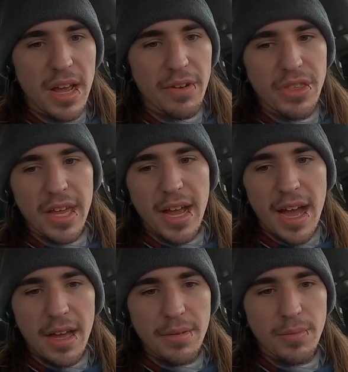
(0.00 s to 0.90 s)
and everything.
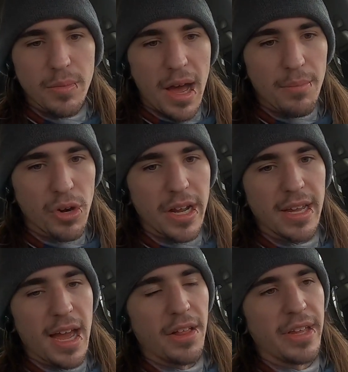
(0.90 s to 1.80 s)
I'm
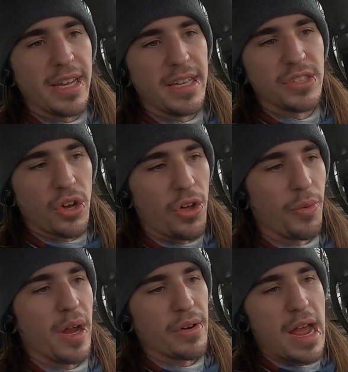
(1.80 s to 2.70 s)
running LEDs all the
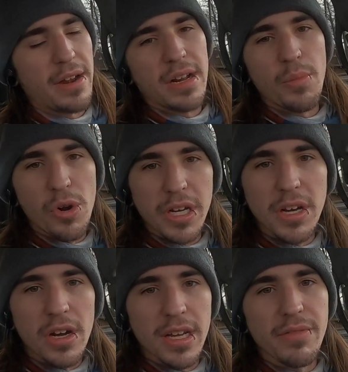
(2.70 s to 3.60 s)
way around, and I'm working
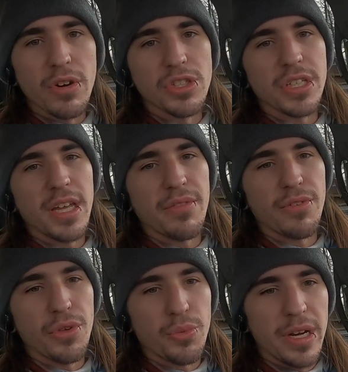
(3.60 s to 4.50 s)
on a conversion kit
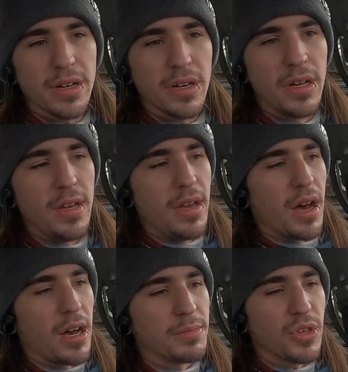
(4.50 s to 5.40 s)
for the rear,
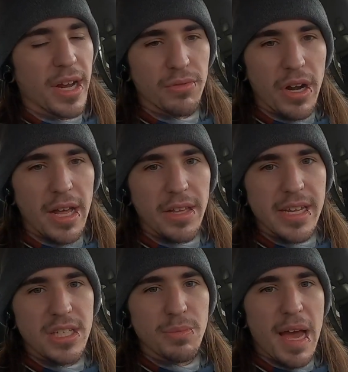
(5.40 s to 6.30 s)
so I can run
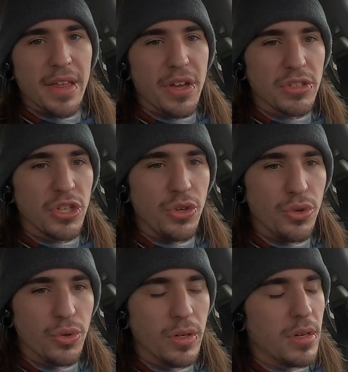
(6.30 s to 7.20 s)
LEDs back there
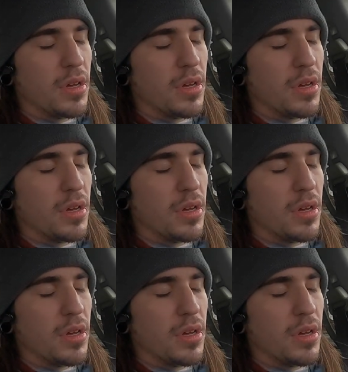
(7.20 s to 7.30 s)
too.